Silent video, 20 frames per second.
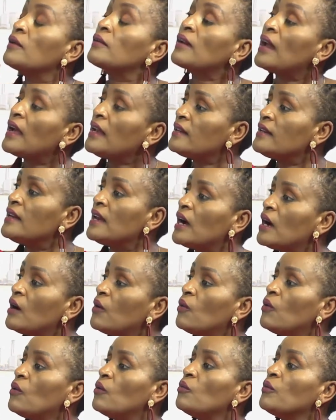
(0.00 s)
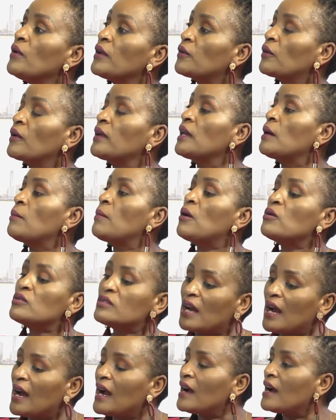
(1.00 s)
Right now, we are talking about
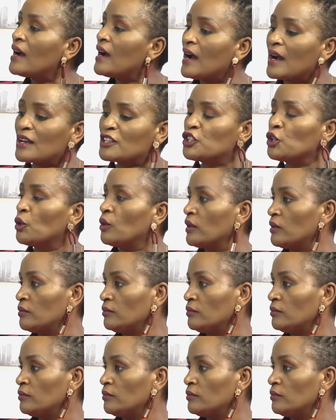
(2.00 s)
action.